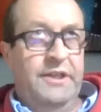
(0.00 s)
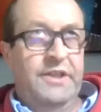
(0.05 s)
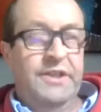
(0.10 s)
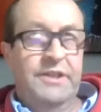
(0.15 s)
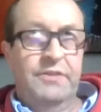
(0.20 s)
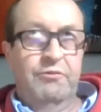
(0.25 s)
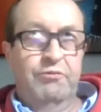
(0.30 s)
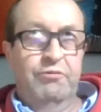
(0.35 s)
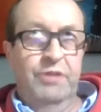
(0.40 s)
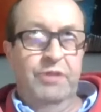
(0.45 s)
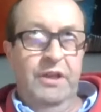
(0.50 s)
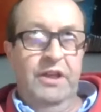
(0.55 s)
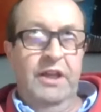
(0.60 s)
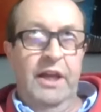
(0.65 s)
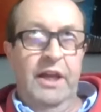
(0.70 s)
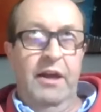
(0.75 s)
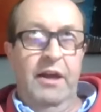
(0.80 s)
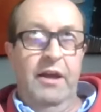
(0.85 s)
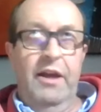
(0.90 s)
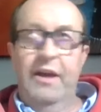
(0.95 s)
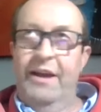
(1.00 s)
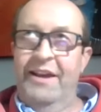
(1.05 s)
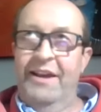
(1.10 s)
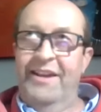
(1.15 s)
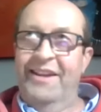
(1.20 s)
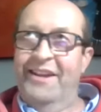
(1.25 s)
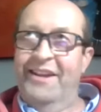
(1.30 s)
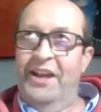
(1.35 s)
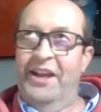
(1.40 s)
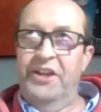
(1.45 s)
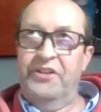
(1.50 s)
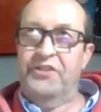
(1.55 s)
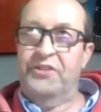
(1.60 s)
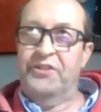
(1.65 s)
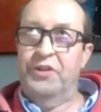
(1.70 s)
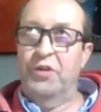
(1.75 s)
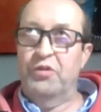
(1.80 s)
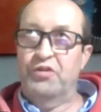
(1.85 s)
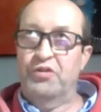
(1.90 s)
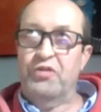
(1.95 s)
is really, it's
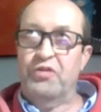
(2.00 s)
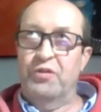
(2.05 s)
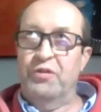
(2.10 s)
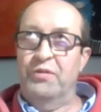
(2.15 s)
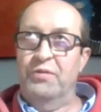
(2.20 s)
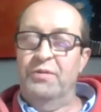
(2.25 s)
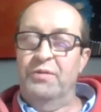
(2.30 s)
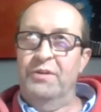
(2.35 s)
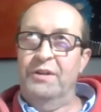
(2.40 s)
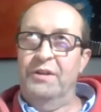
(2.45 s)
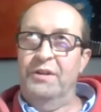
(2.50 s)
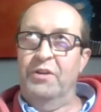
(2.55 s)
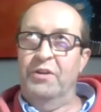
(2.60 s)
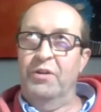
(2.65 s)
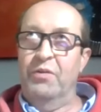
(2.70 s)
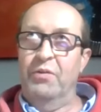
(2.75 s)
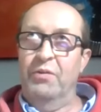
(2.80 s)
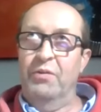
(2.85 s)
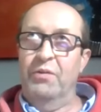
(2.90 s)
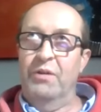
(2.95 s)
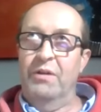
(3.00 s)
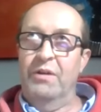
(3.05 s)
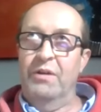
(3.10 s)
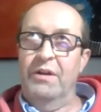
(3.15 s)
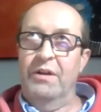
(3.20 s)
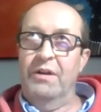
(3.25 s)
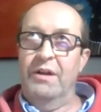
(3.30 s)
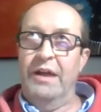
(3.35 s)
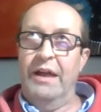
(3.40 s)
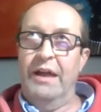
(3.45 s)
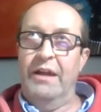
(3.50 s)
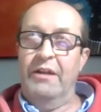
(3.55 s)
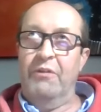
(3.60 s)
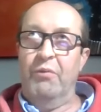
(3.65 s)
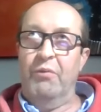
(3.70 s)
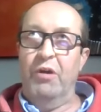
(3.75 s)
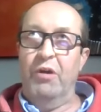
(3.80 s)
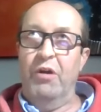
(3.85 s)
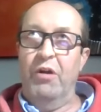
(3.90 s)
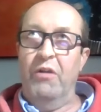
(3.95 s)
so true.
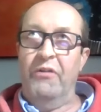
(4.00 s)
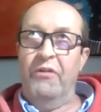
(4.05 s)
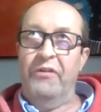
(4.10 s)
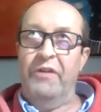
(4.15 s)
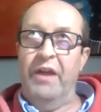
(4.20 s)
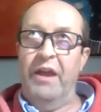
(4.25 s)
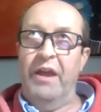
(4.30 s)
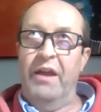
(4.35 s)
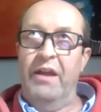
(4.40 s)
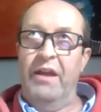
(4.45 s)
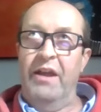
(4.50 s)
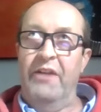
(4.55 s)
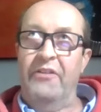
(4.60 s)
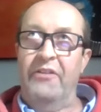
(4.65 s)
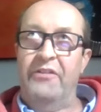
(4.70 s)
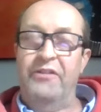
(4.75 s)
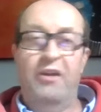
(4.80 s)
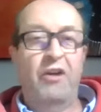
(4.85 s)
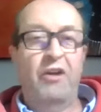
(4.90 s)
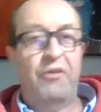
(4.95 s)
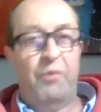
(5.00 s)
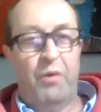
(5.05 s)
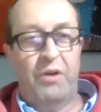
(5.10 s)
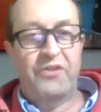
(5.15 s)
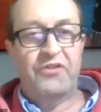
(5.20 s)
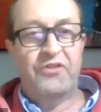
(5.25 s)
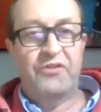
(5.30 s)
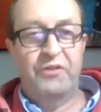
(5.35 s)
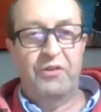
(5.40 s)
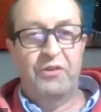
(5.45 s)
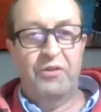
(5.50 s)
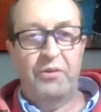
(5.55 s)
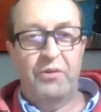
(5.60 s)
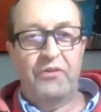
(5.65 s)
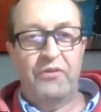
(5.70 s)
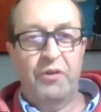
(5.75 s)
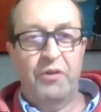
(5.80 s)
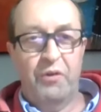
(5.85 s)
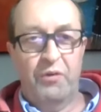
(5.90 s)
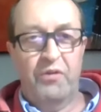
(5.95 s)
Alec, we all say it's not what you know,
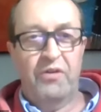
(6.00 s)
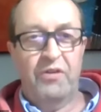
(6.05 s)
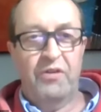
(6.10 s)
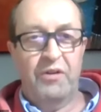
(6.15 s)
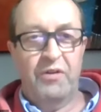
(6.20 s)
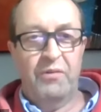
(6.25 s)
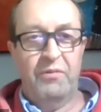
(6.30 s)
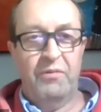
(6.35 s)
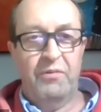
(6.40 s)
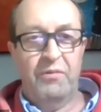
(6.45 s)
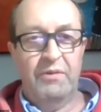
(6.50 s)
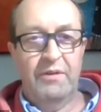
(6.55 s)
it's who you know.